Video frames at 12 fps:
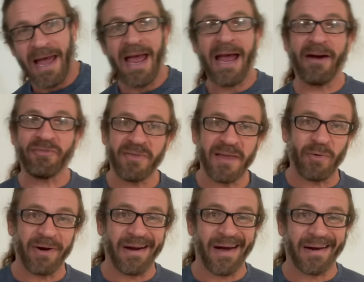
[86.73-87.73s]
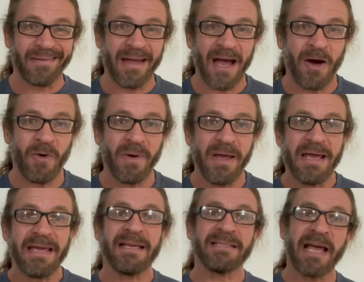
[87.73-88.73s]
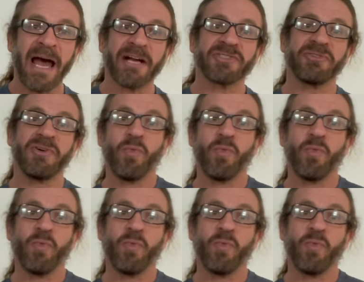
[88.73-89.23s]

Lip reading: after they were knocked out is actually